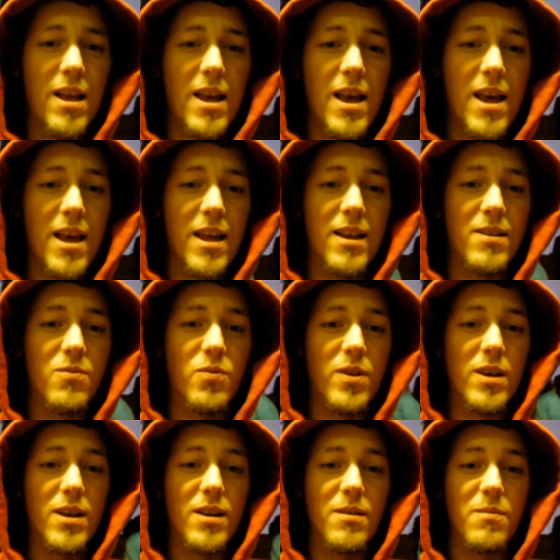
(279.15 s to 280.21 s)
And
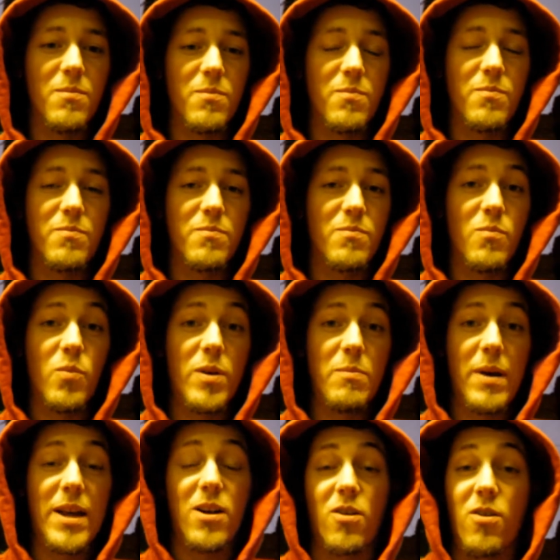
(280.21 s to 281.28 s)
we, we
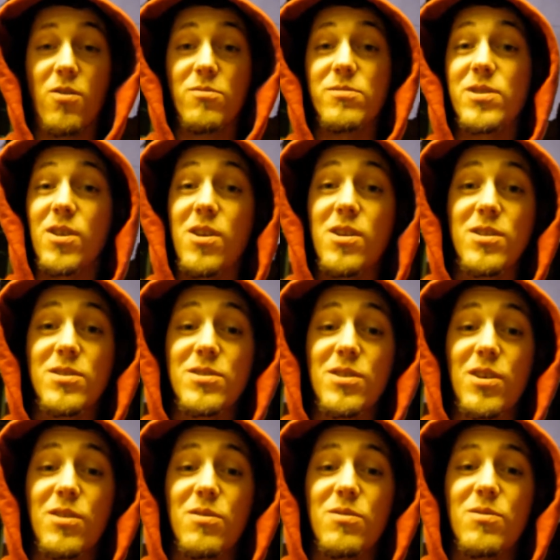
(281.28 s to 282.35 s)
made our own songs
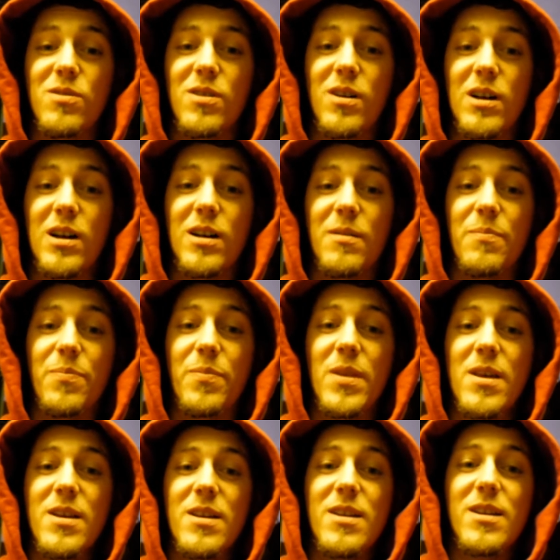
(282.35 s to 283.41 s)
too. Um,
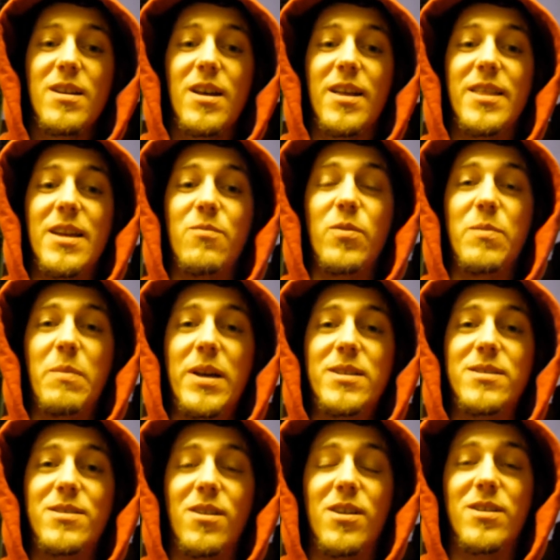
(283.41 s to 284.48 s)
and then we
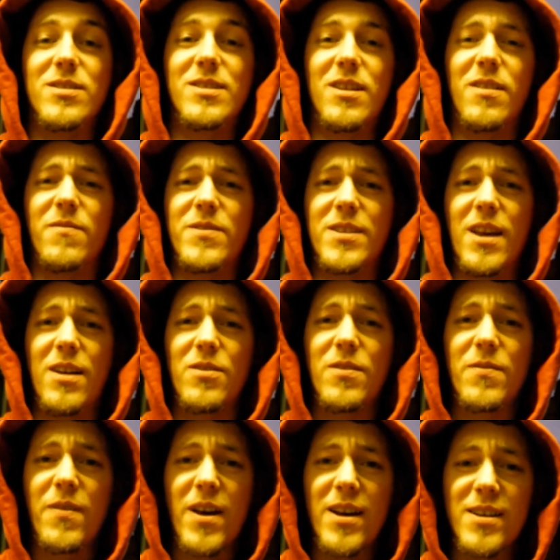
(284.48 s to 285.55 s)
made songs out of sound
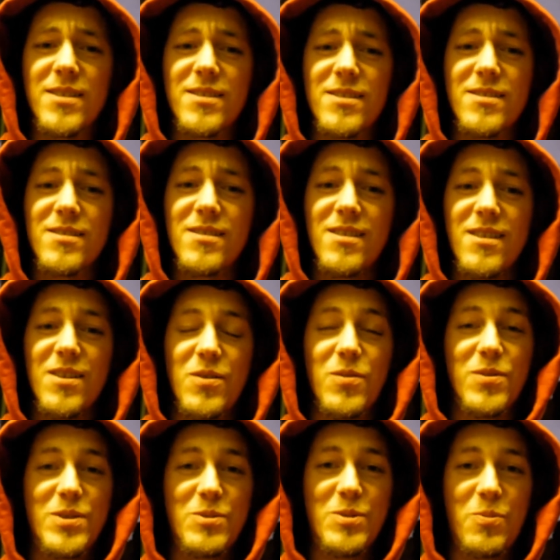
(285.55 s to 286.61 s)
effects,
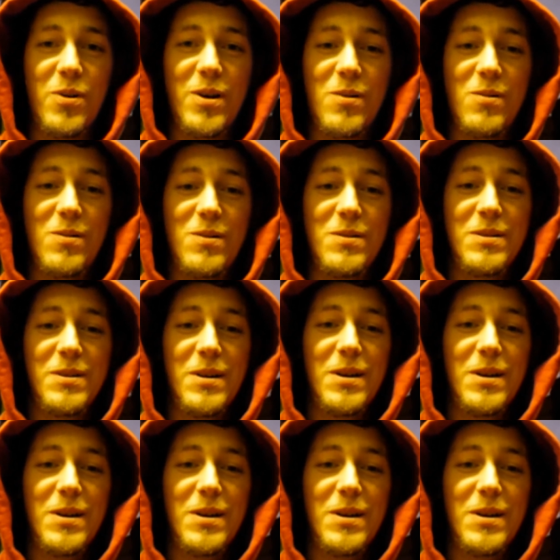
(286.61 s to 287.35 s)
which was pretty cool.